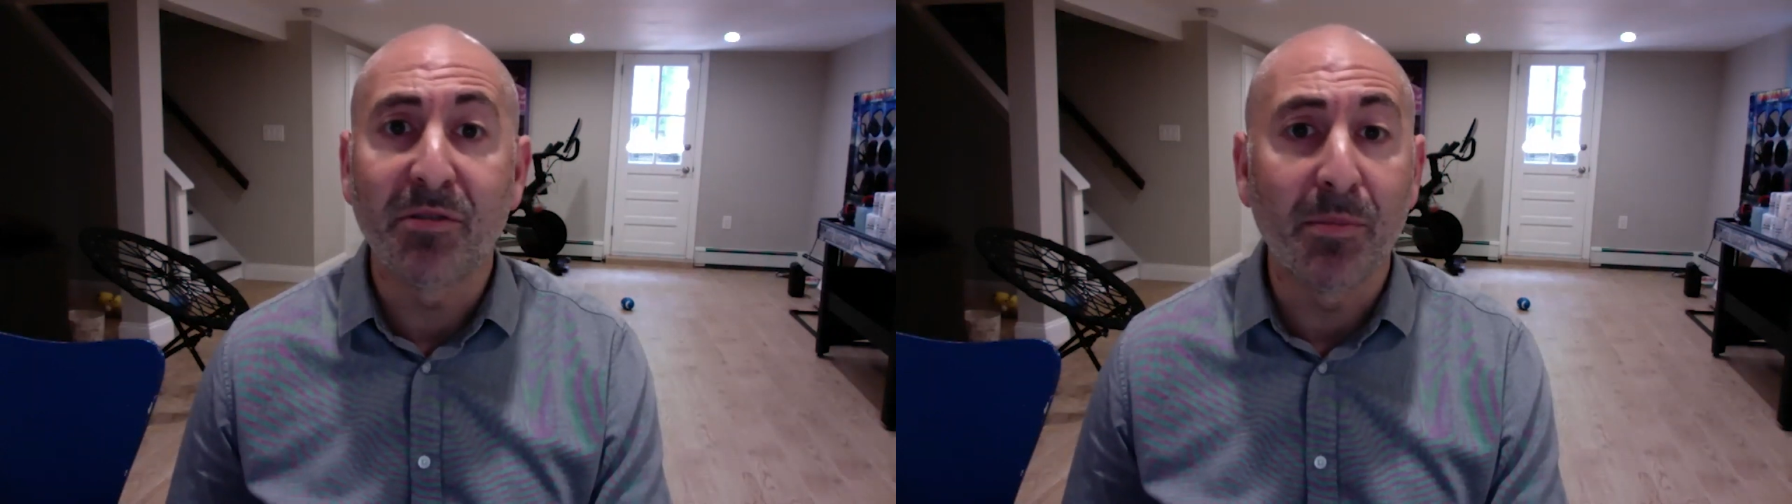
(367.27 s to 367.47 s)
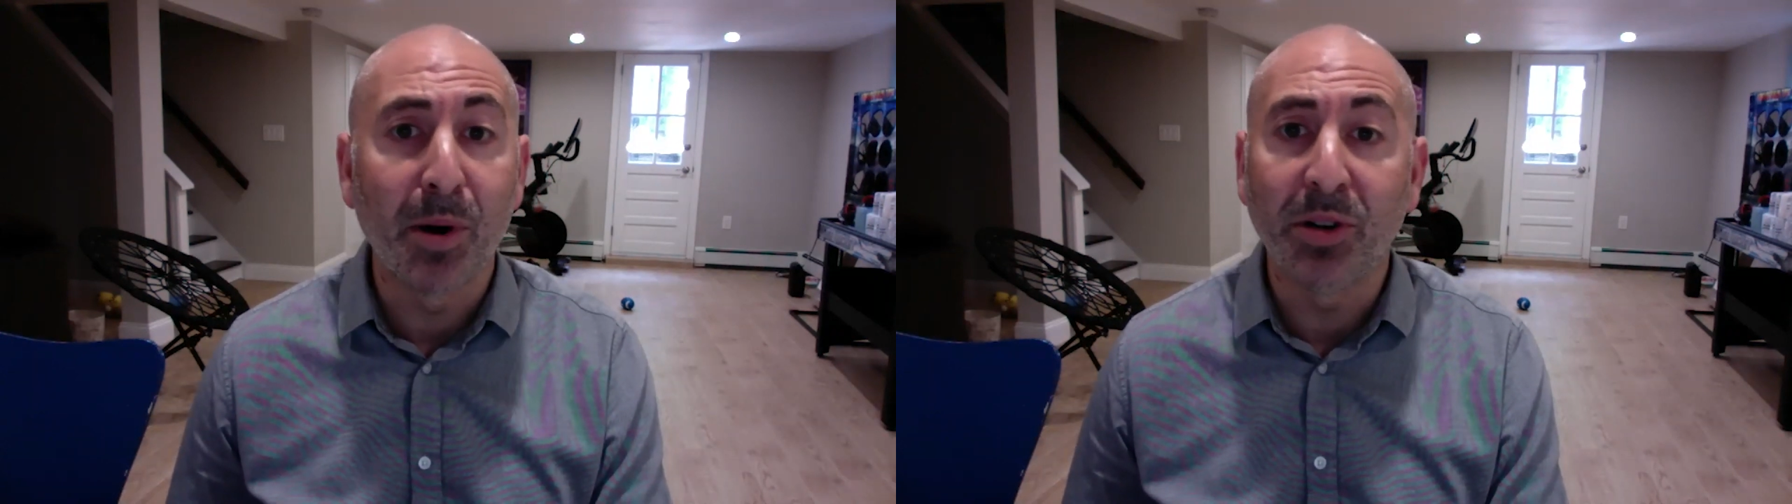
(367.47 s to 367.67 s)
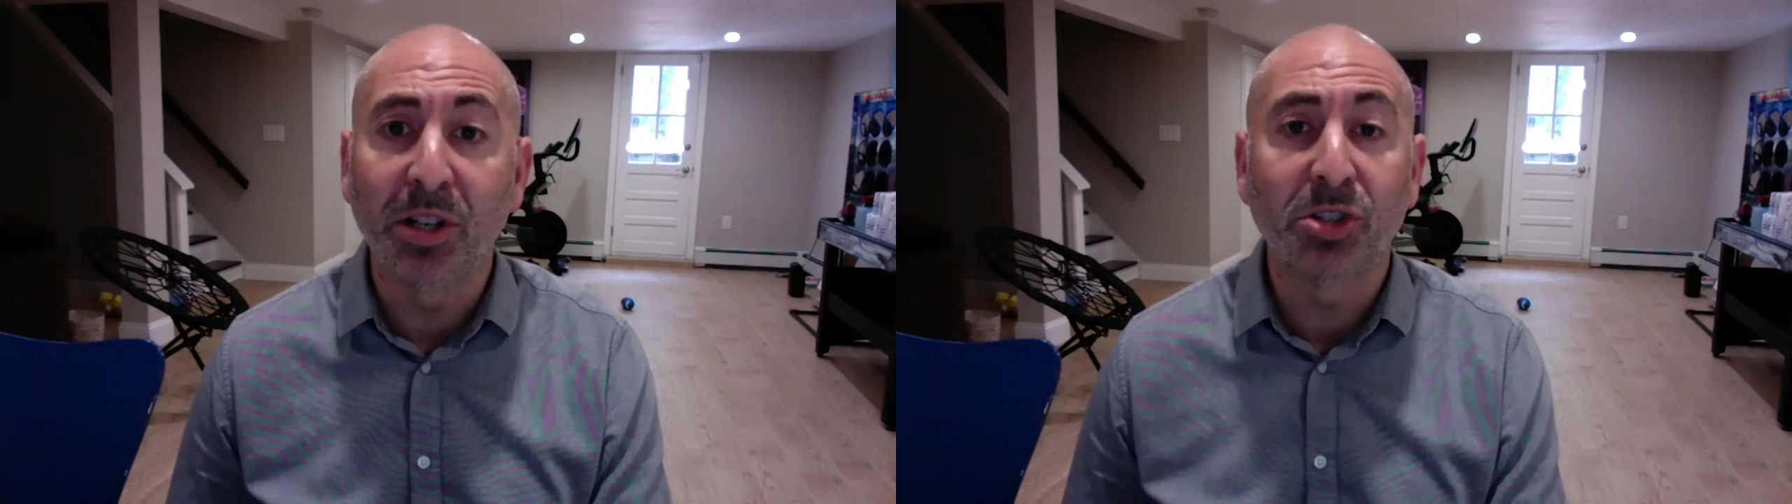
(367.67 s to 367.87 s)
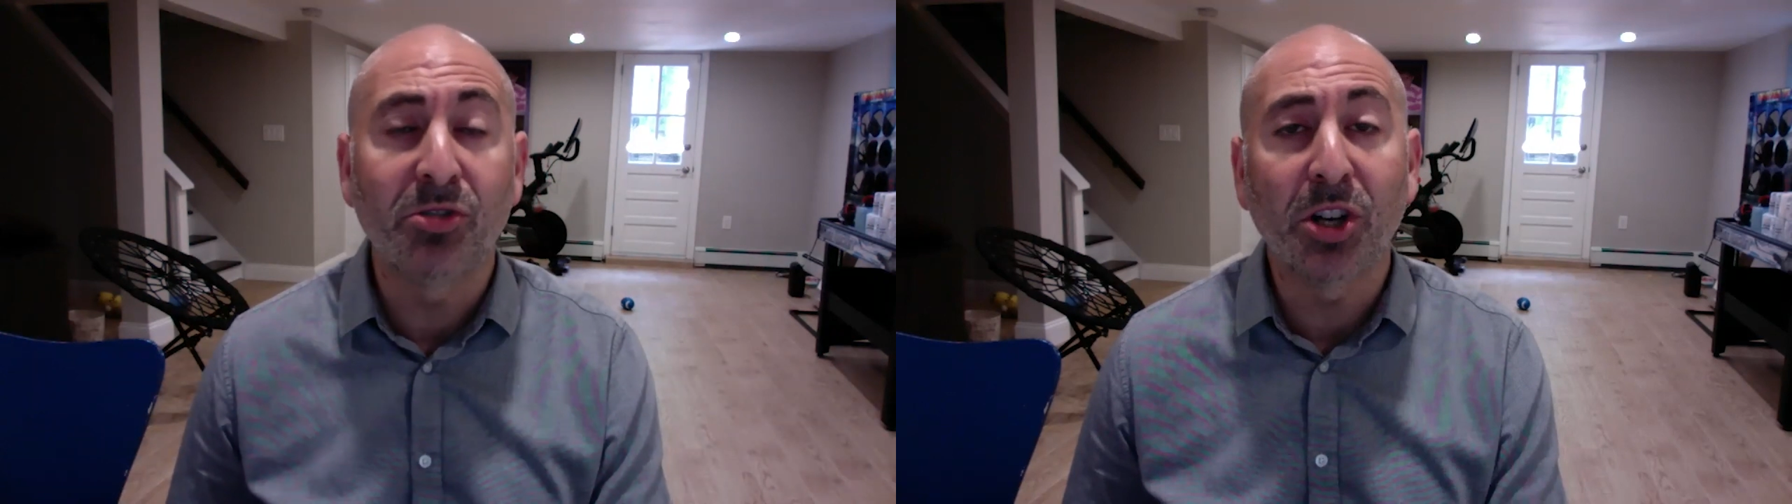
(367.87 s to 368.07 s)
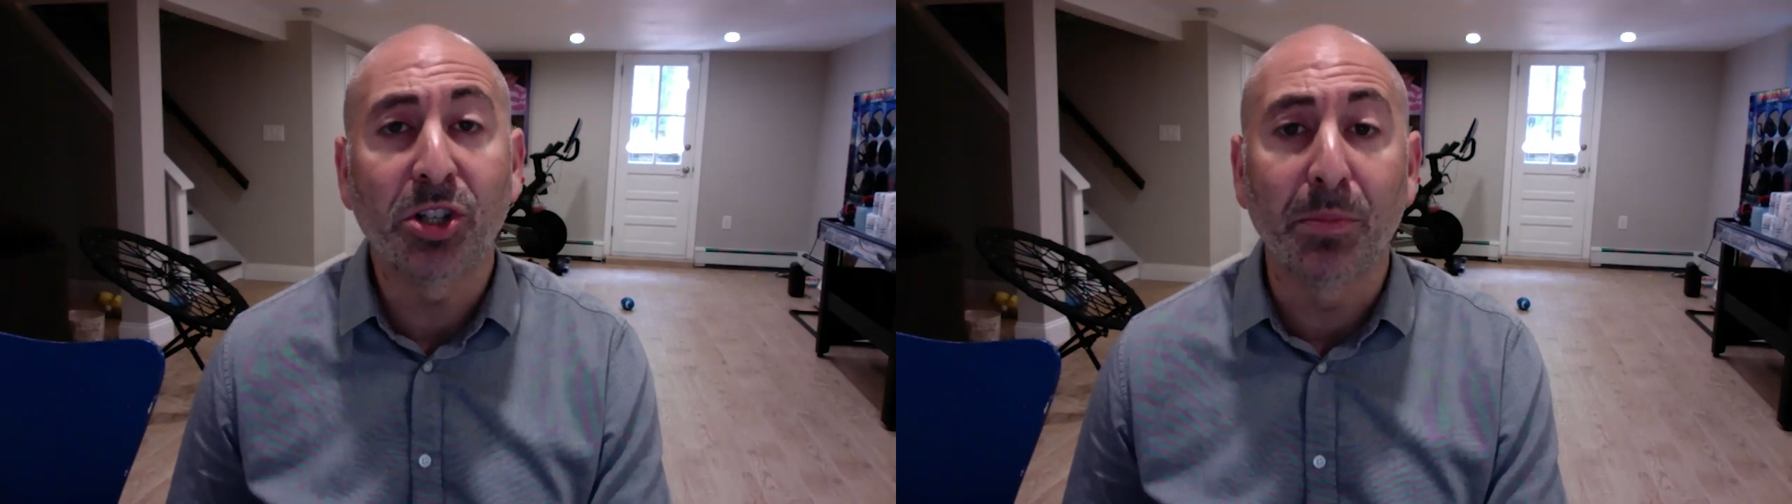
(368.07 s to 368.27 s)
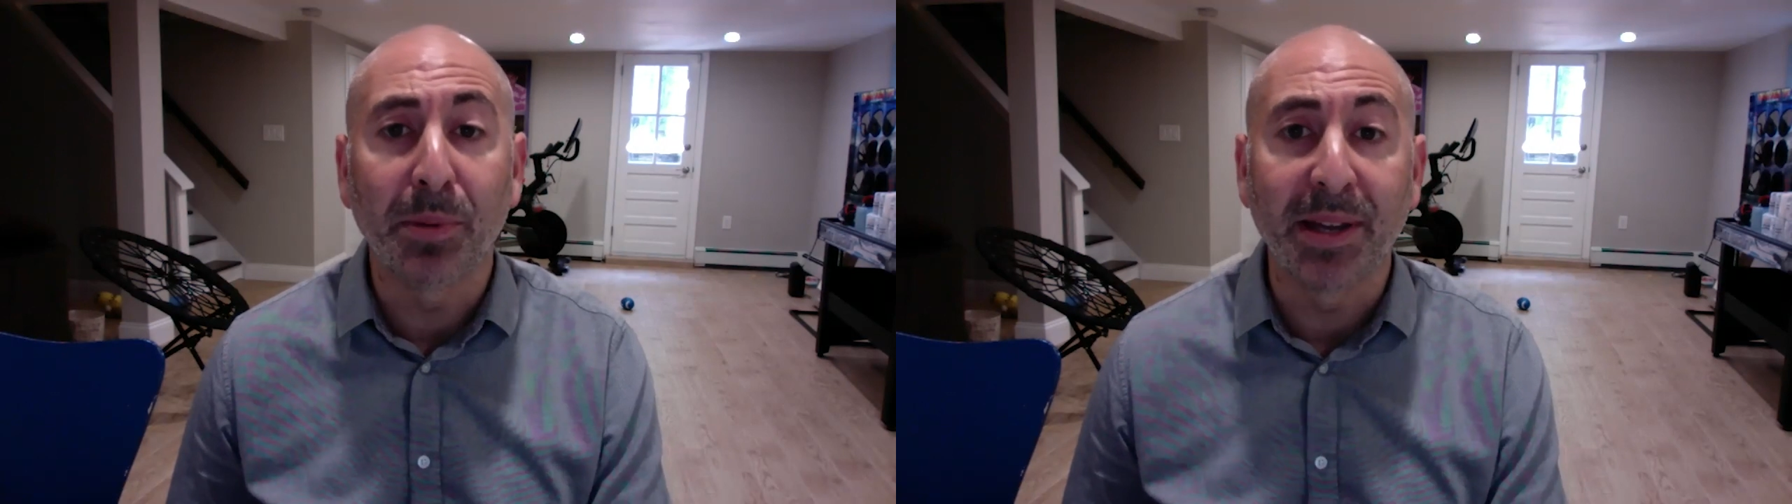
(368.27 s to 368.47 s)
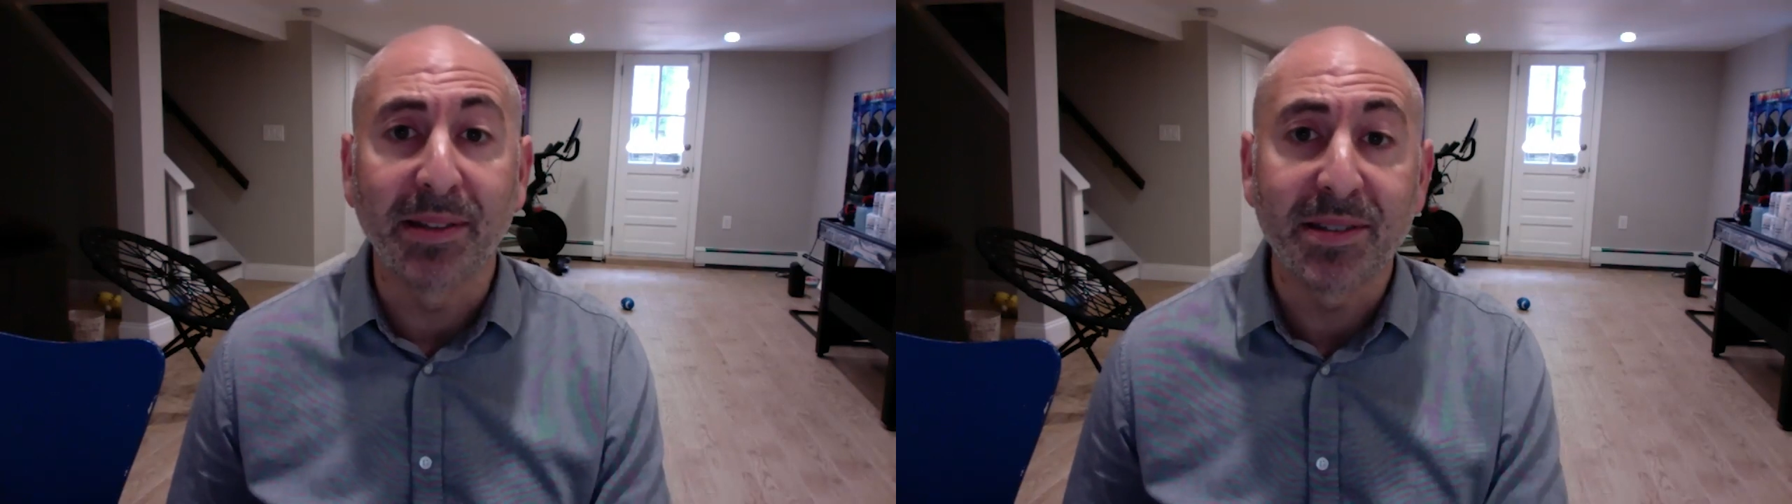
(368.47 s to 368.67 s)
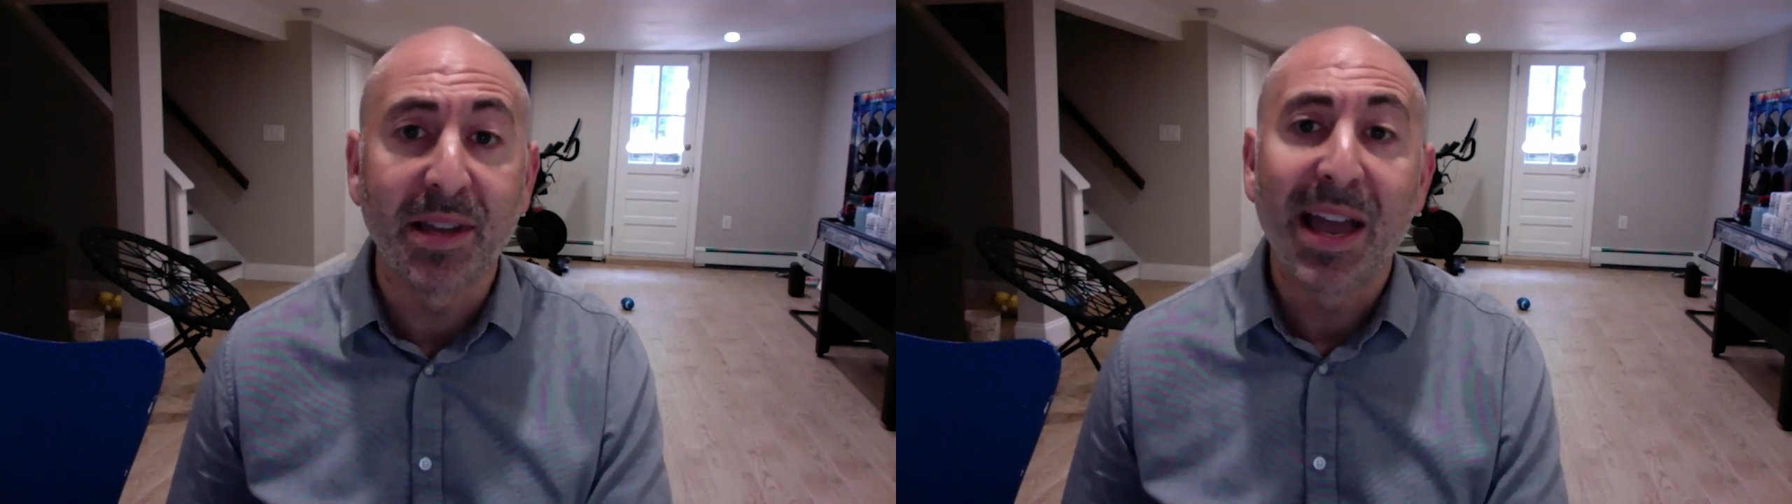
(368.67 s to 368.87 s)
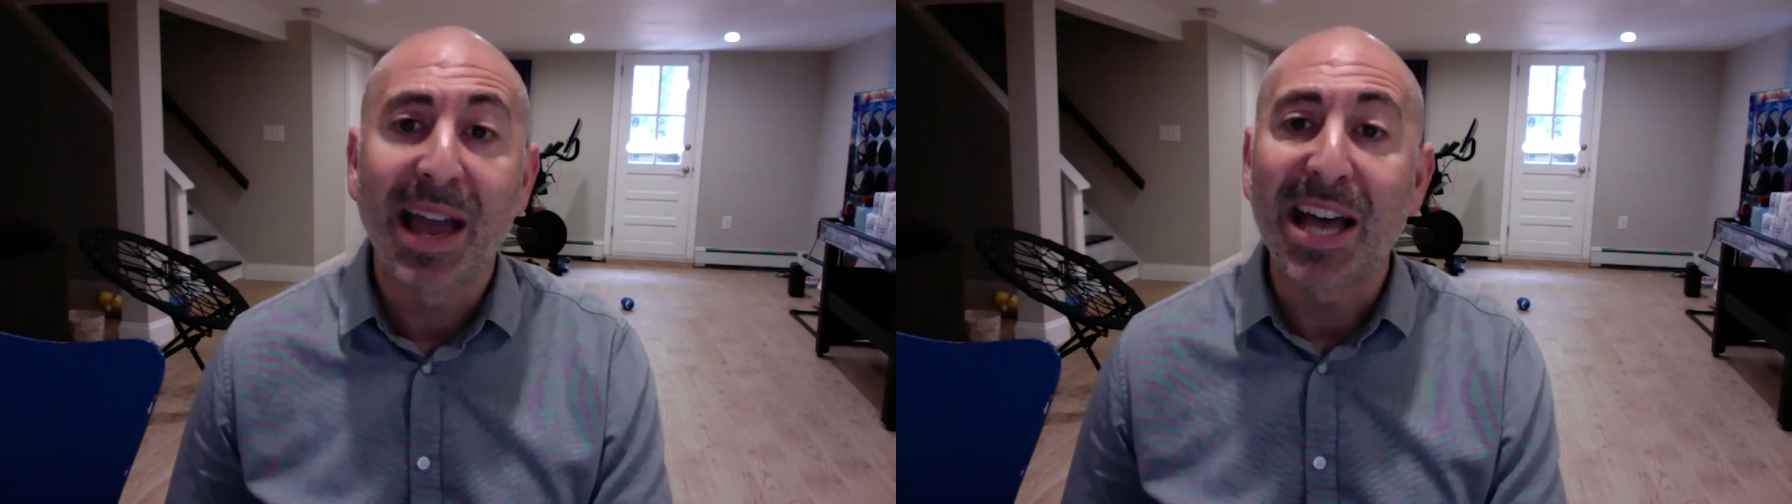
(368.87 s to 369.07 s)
remote instructional plans,